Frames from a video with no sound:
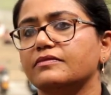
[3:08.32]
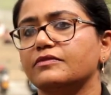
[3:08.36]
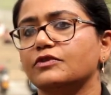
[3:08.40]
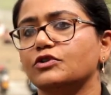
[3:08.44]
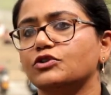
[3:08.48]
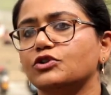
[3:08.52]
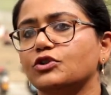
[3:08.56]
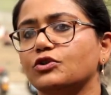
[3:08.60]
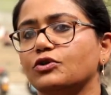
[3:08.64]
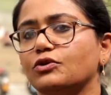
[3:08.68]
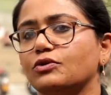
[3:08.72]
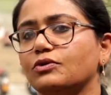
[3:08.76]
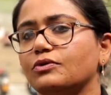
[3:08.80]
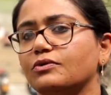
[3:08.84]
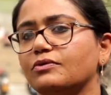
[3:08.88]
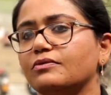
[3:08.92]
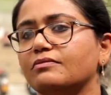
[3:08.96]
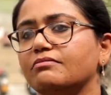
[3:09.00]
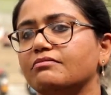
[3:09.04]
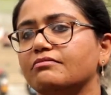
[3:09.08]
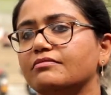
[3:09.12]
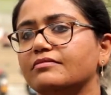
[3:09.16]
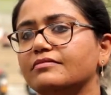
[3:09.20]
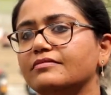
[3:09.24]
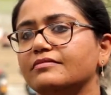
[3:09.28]
So
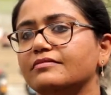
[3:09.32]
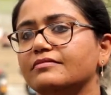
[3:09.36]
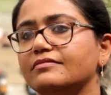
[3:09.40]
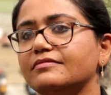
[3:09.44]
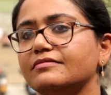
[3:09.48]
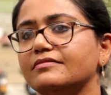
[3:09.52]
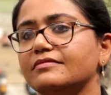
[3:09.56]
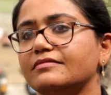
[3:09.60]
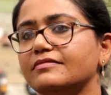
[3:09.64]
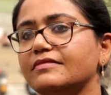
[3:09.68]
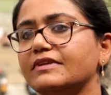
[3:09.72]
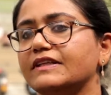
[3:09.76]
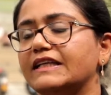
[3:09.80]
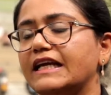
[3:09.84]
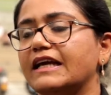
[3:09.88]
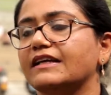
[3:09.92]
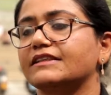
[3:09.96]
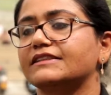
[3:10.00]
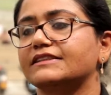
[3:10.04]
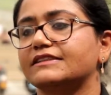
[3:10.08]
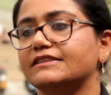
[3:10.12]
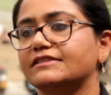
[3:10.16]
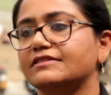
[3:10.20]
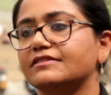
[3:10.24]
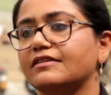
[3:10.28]

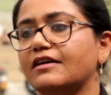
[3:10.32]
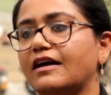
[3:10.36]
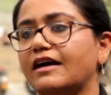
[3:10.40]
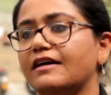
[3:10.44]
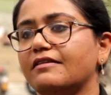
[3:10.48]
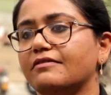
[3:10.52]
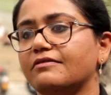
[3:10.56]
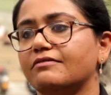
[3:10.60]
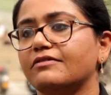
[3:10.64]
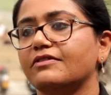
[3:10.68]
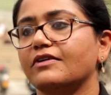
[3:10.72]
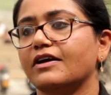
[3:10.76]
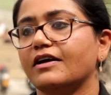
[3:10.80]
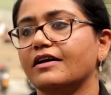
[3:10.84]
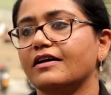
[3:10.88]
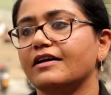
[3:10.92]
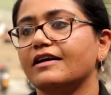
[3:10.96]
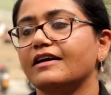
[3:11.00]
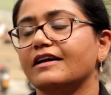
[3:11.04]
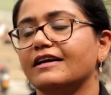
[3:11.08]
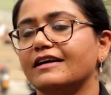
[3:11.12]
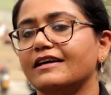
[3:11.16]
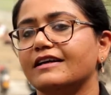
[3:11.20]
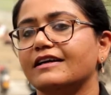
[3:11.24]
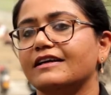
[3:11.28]
yes,
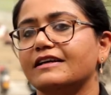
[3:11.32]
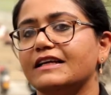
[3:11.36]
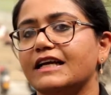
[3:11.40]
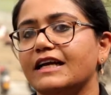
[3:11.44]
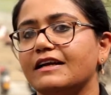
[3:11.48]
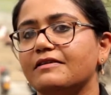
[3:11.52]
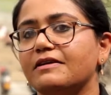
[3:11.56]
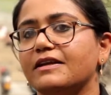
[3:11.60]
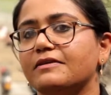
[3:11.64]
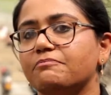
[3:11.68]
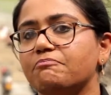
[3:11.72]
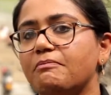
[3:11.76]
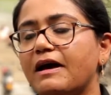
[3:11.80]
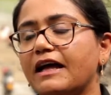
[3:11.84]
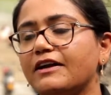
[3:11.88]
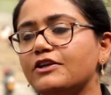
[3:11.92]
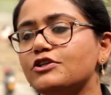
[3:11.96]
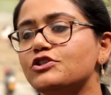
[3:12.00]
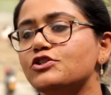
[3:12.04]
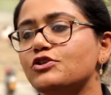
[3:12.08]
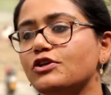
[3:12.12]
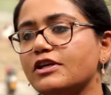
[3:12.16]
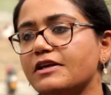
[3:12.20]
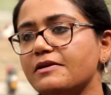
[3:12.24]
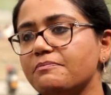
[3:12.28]
it
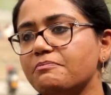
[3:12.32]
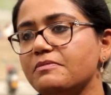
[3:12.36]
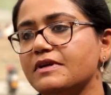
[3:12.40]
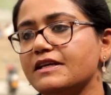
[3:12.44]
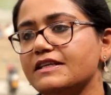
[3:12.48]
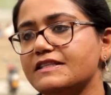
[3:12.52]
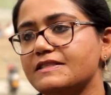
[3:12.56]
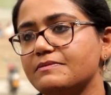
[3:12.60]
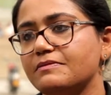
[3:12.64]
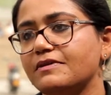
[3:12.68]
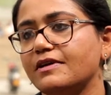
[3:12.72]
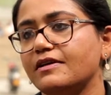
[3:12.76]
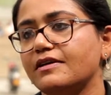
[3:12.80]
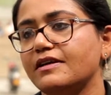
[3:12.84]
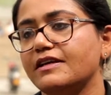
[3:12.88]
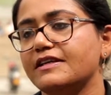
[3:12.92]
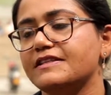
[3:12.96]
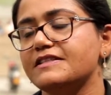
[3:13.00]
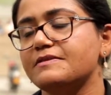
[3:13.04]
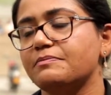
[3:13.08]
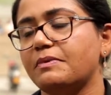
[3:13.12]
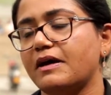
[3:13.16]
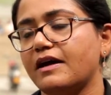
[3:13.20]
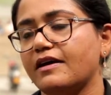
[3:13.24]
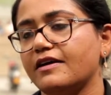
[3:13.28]
managed to keep me
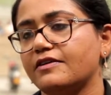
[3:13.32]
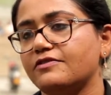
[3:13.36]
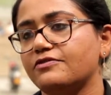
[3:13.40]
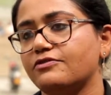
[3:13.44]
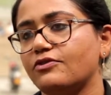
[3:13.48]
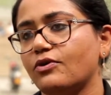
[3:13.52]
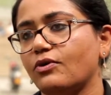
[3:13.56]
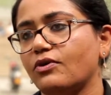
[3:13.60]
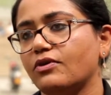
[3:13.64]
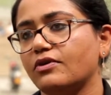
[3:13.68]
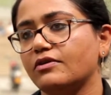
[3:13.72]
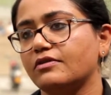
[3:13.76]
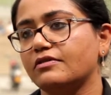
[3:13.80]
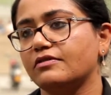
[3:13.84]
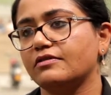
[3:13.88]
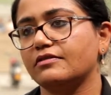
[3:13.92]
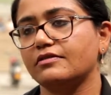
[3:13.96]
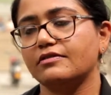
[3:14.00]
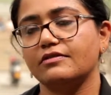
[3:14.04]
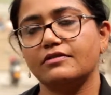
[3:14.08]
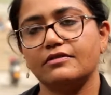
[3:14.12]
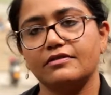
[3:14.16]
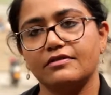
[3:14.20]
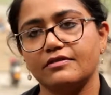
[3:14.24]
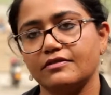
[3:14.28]
inspired for
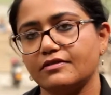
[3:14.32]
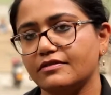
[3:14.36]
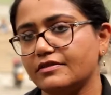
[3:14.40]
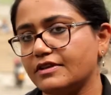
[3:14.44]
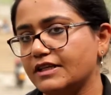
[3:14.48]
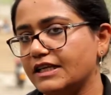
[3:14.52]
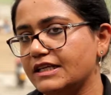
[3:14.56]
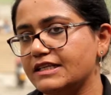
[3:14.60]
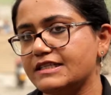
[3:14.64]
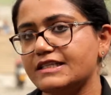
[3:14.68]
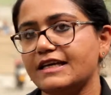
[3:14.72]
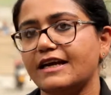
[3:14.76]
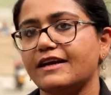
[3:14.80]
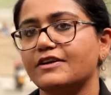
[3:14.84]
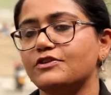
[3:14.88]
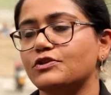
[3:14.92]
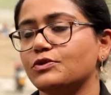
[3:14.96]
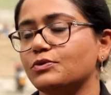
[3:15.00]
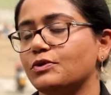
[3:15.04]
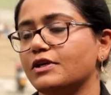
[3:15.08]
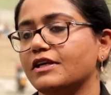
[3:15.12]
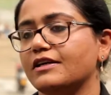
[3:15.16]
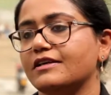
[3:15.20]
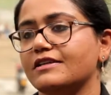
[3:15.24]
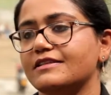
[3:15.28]
the entire
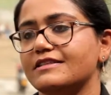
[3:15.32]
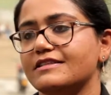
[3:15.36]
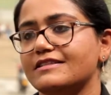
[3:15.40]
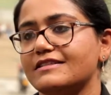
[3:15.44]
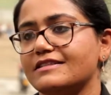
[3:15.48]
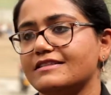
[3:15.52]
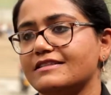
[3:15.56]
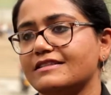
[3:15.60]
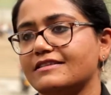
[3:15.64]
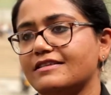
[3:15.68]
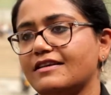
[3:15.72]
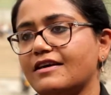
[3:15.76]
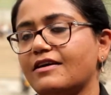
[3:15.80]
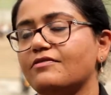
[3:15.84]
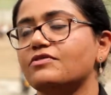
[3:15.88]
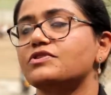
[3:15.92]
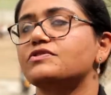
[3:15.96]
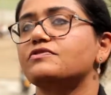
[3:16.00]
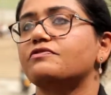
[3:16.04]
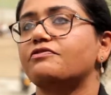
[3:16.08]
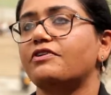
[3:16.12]
2 years. I was